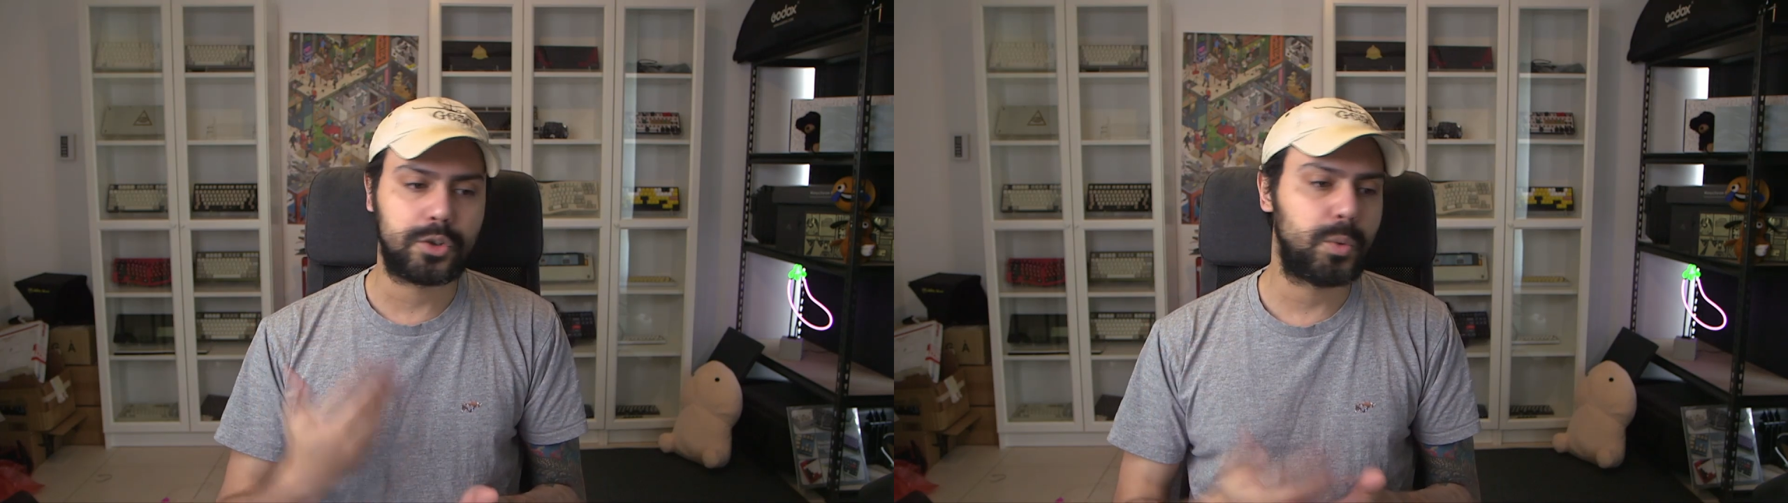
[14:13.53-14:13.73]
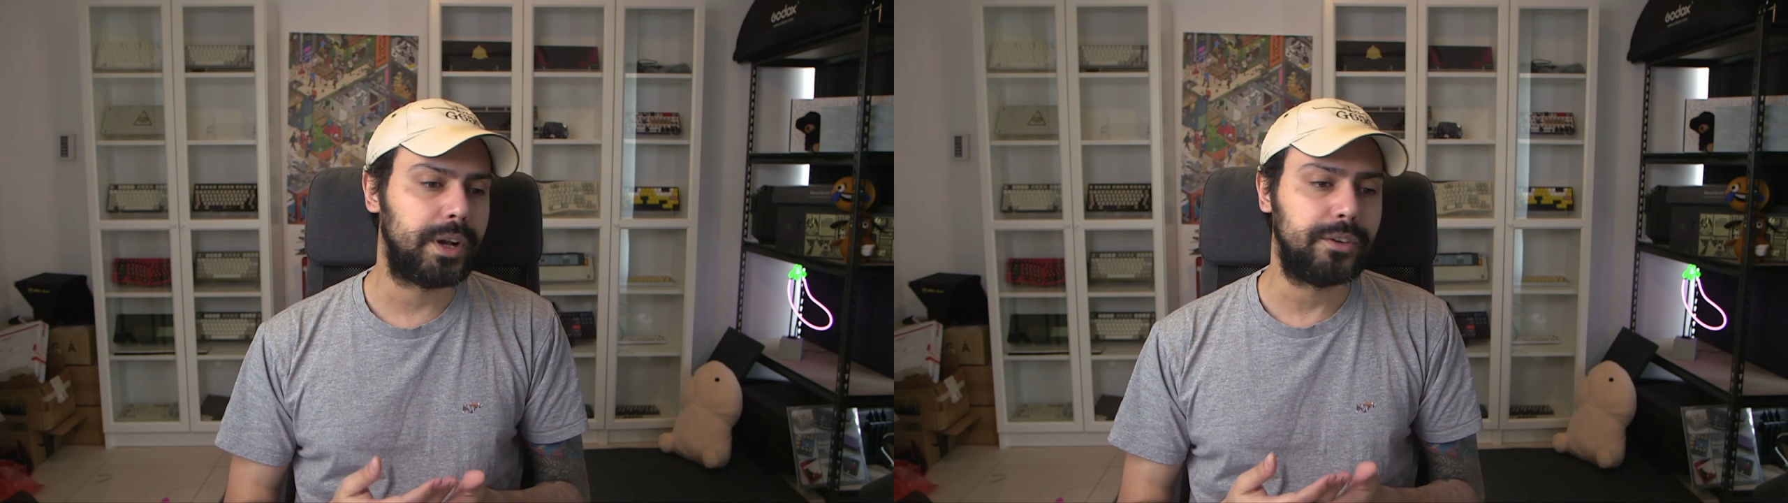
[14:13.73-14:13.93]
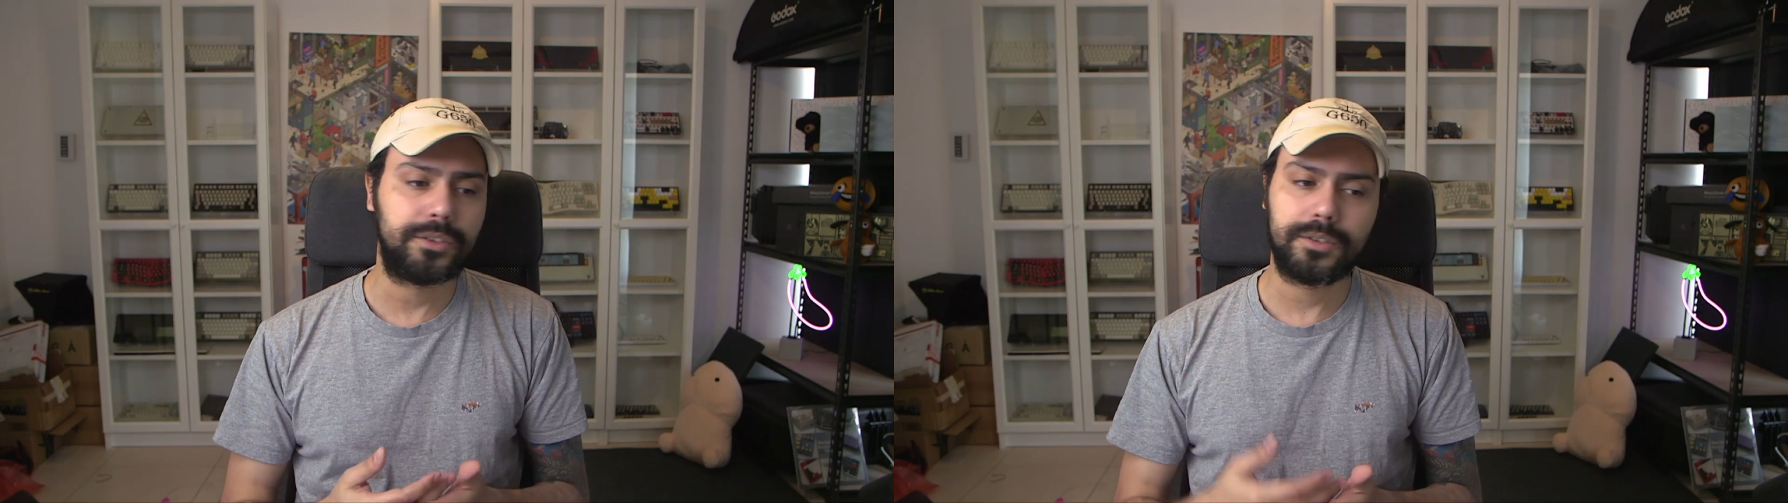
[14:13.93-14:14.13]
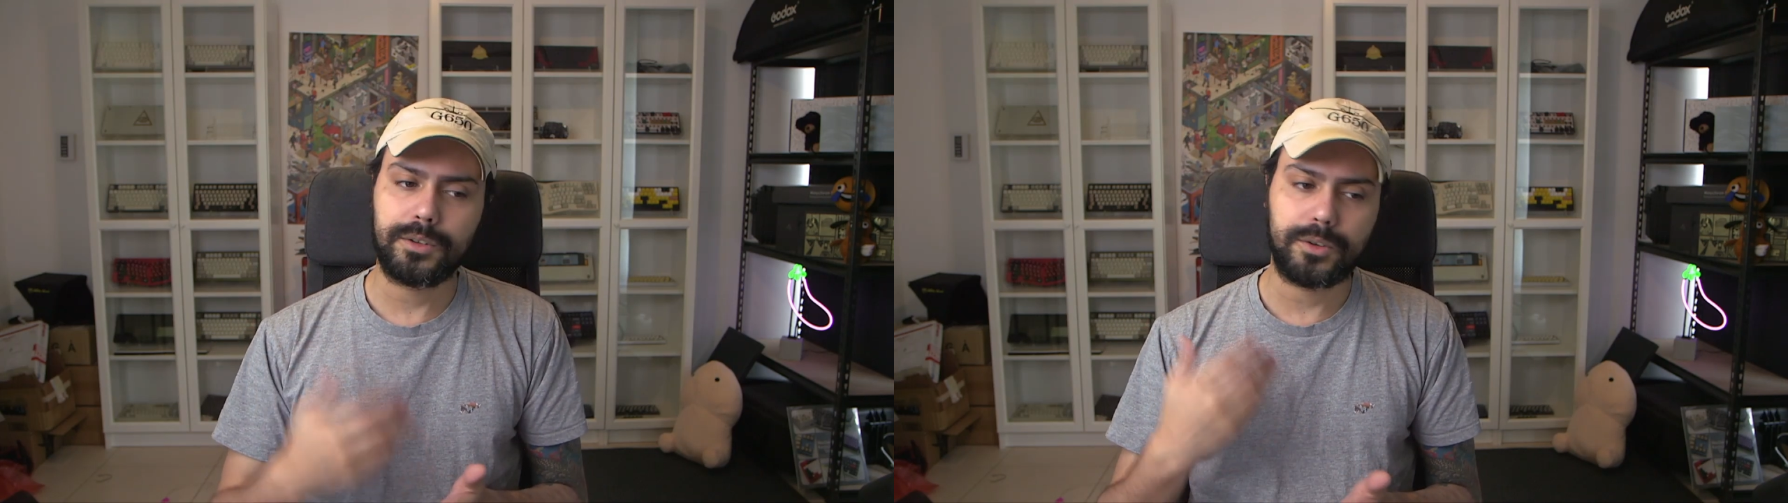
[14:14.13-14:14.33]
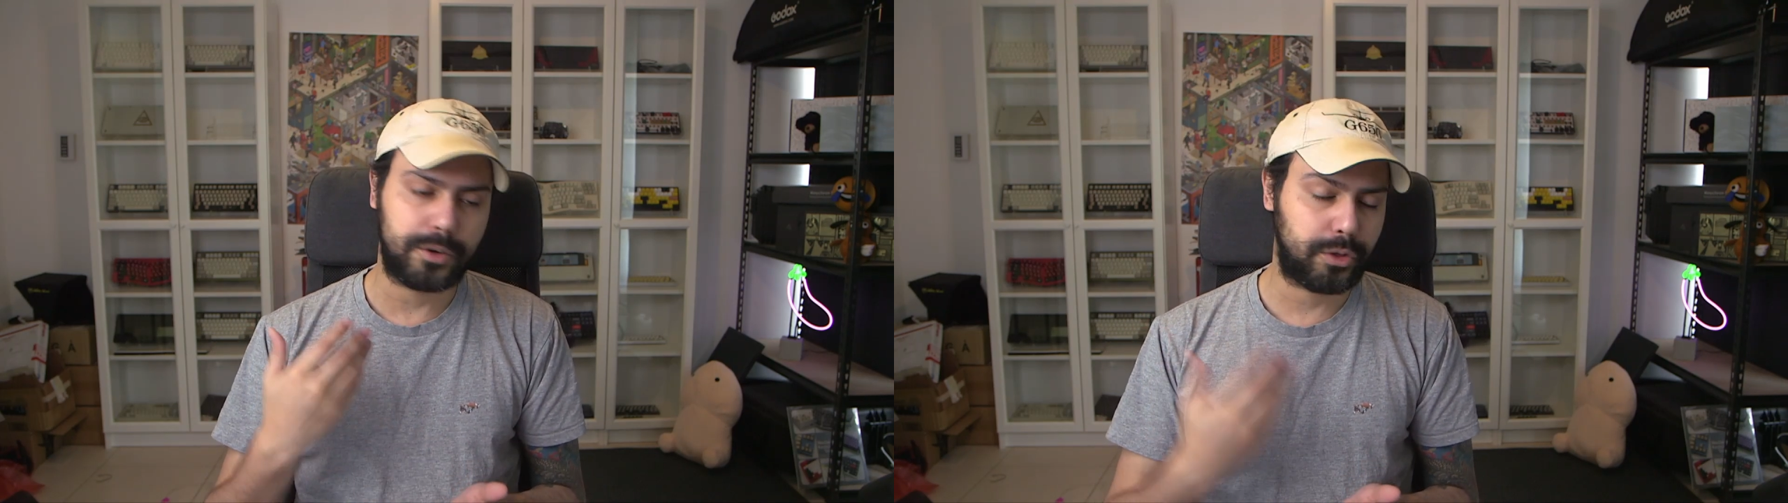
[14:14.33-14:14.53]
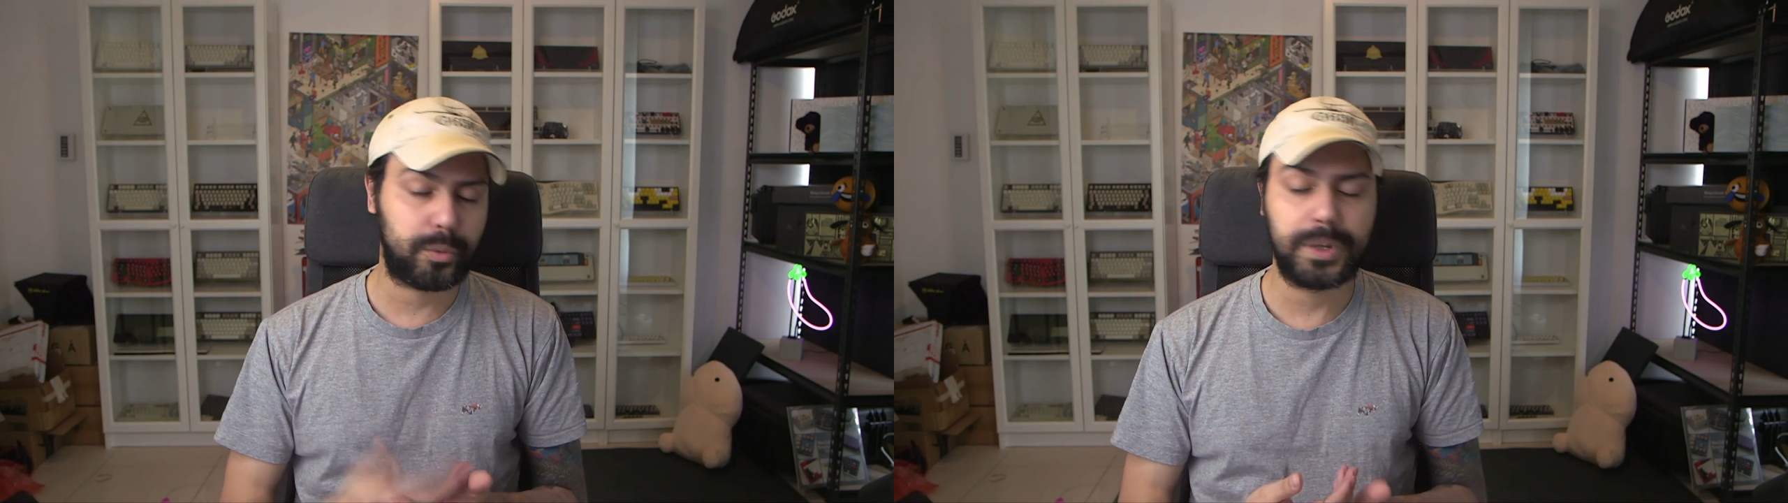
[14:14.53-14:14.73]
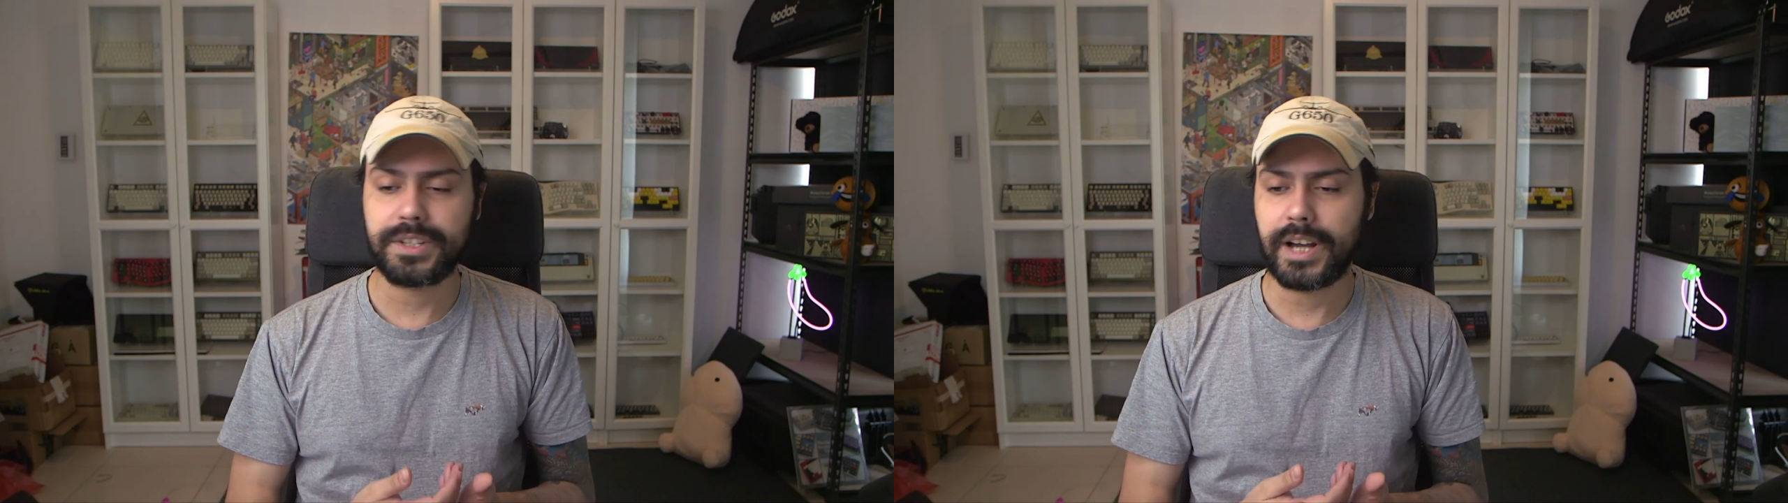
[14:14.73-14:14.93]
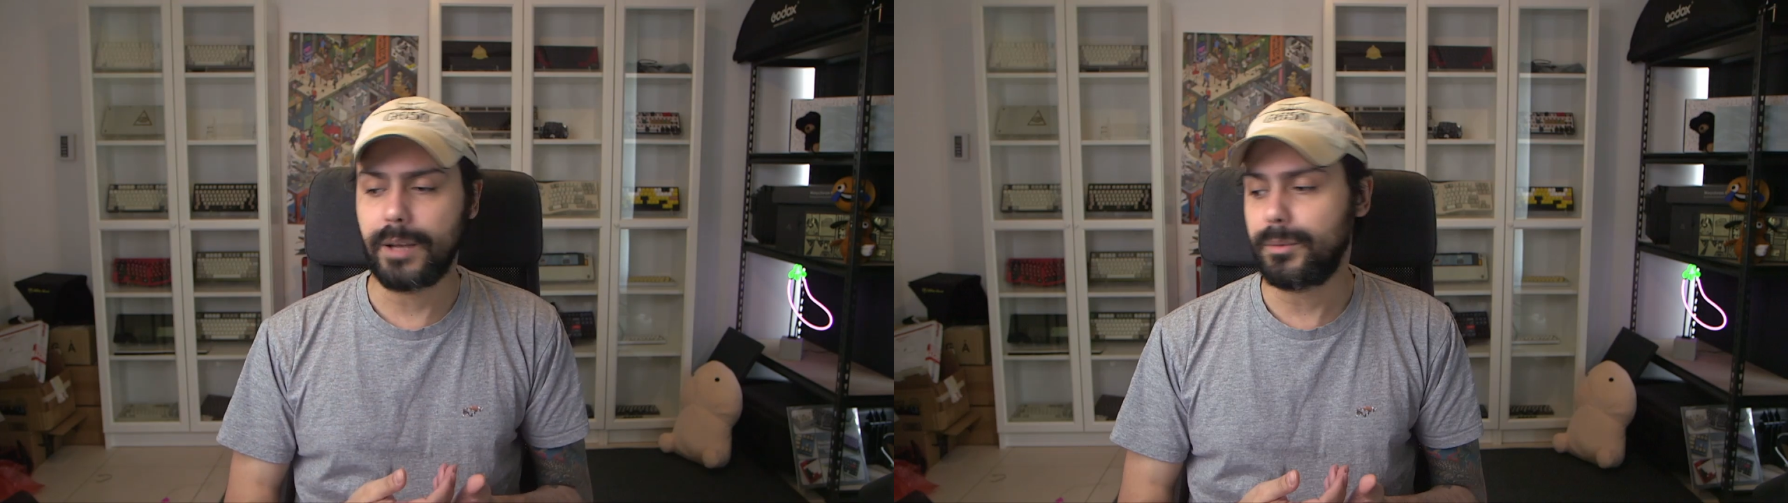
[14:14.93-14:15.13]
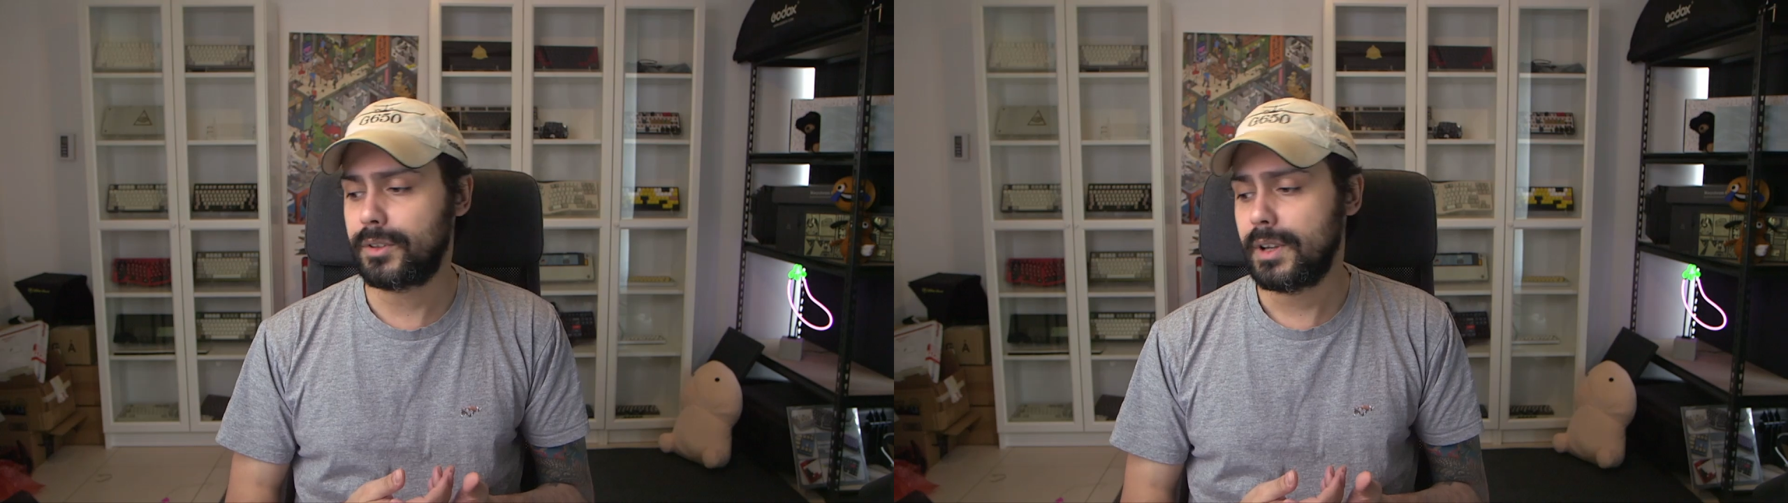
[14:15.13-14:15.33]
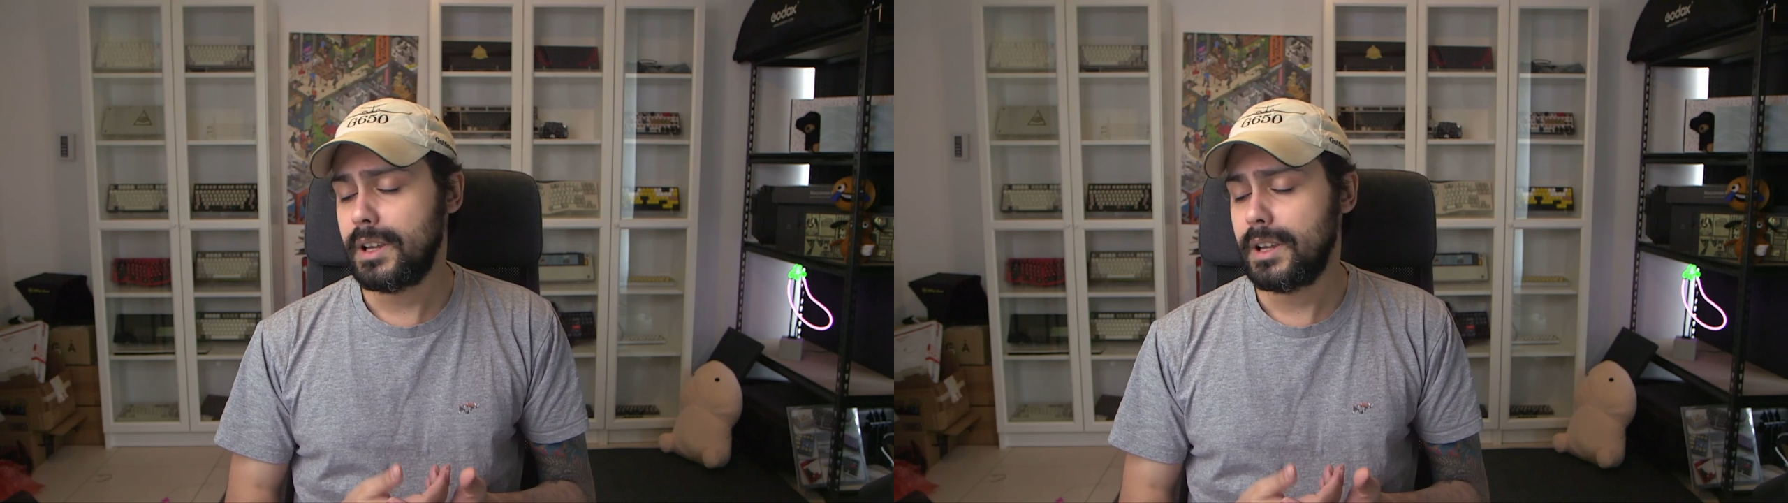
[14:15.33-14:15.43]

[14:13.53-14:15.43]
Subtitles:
twice or 3 times